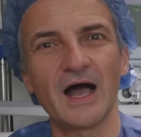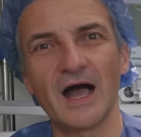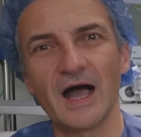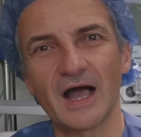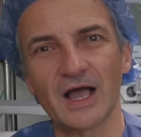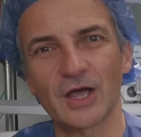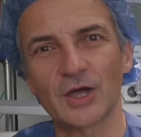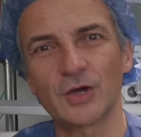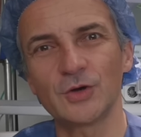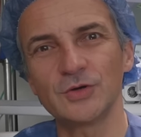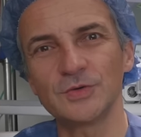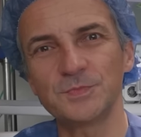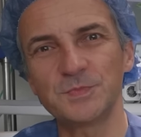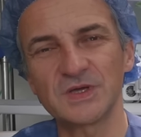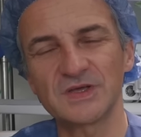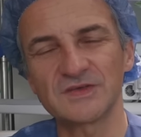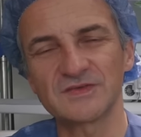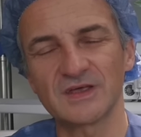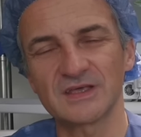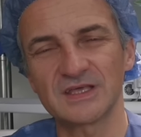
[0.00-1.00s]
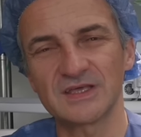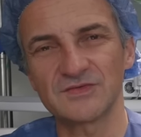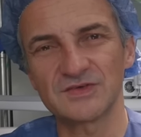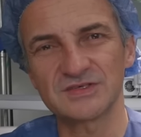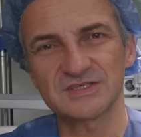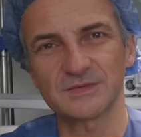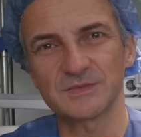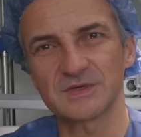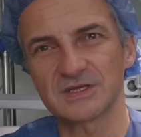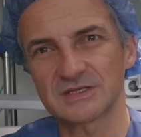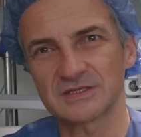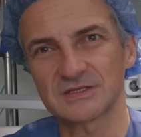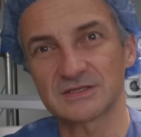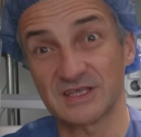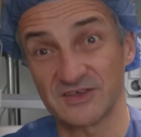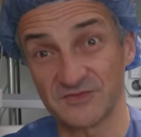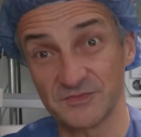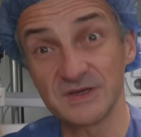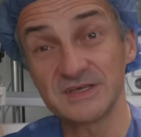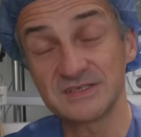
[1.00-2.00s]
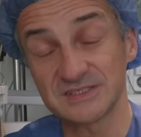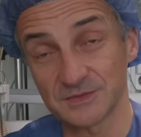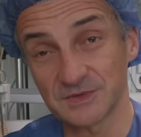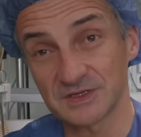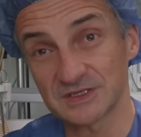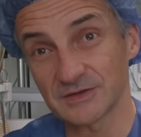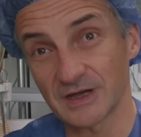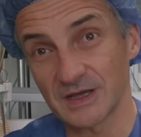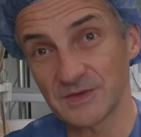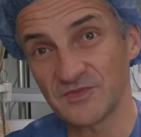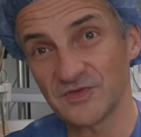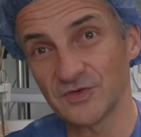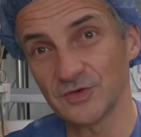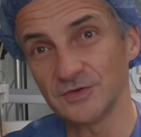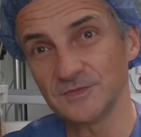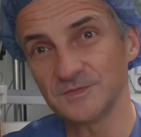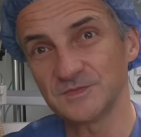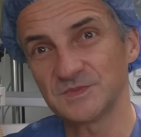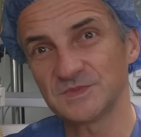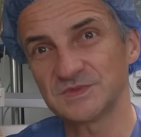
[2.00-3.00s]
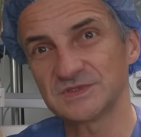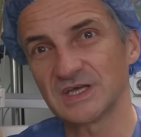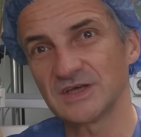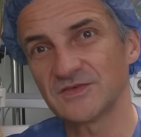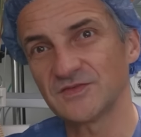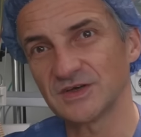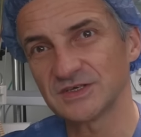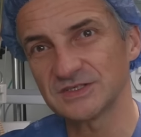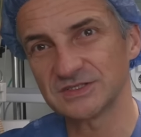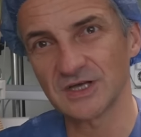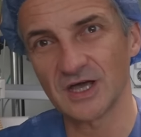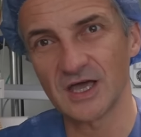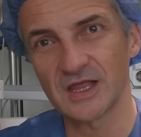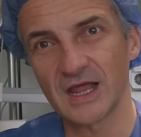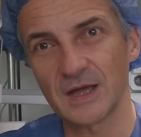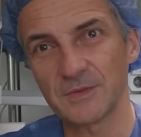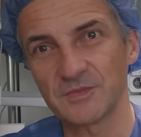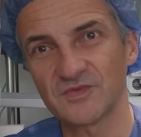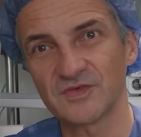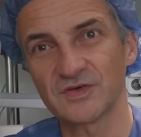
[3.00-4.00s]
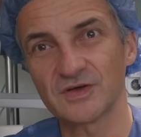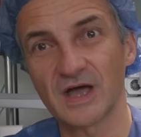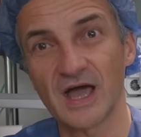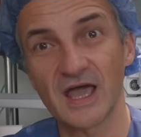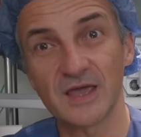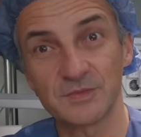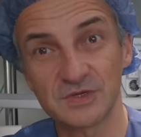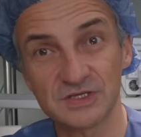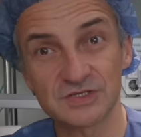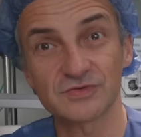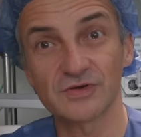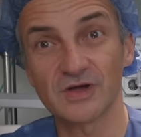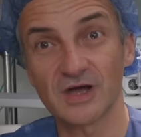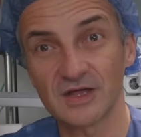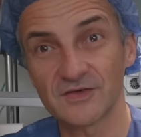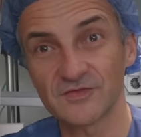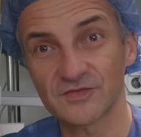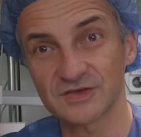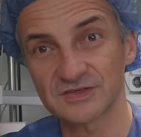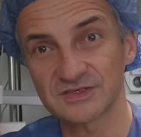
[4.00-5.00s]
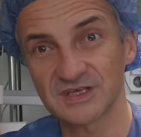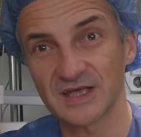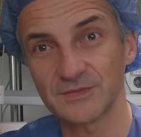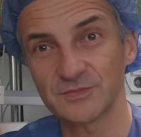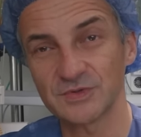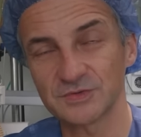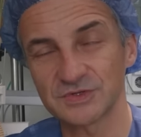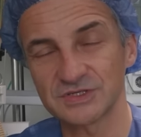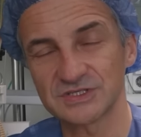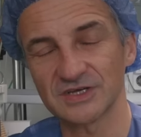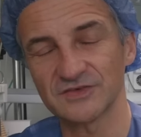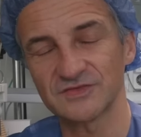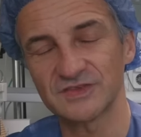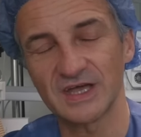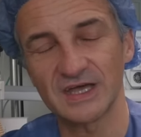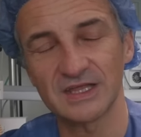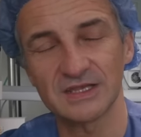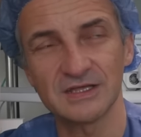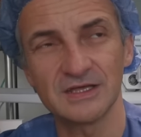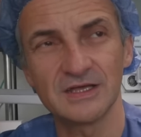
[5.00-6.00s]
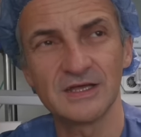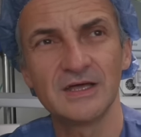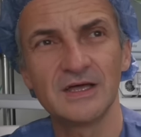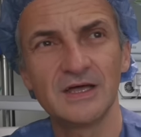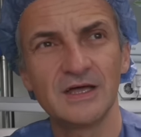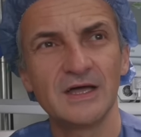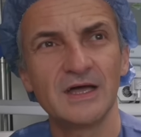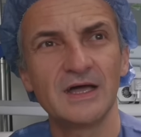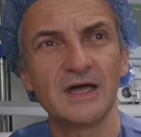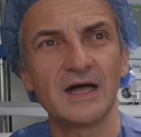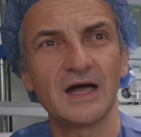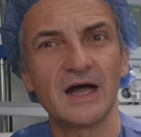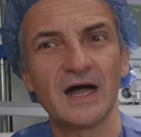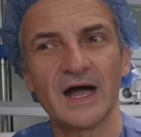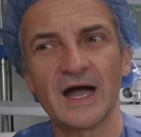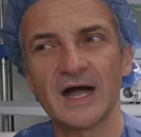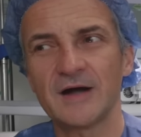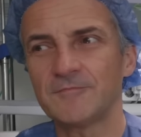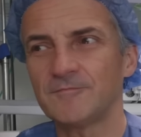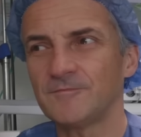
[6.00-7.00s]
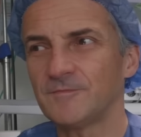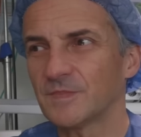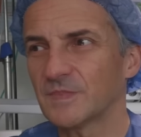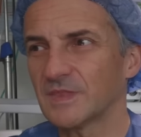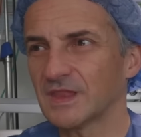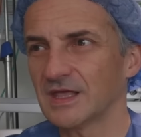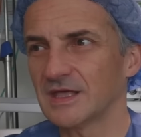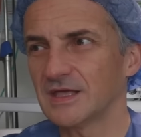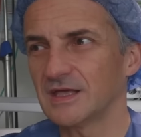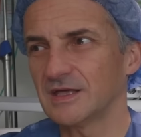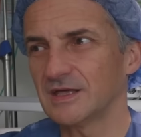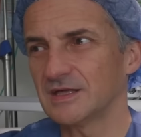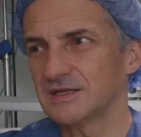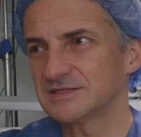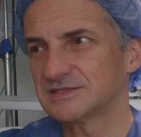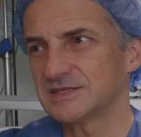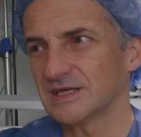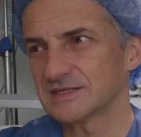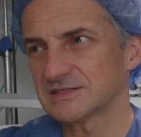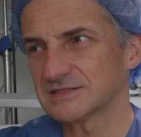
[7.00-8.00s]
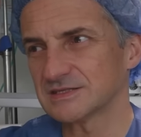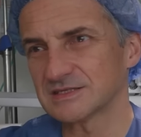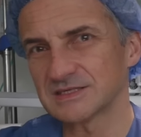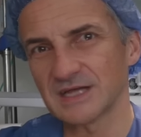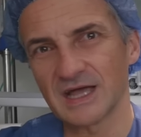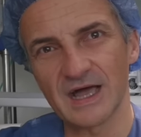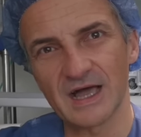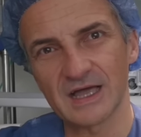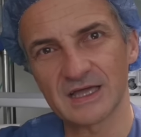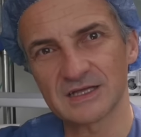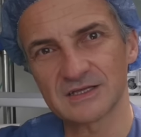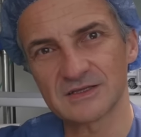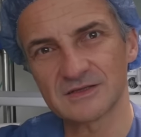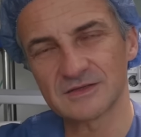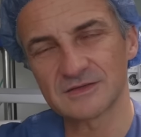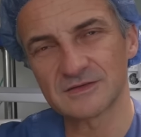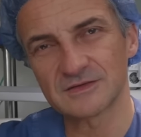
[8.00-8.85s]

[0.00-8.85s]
are good because they give you something, give me something to aim for. So yeah. if I sign up for Amy's Ride, for example, which I've done, um, it sets a target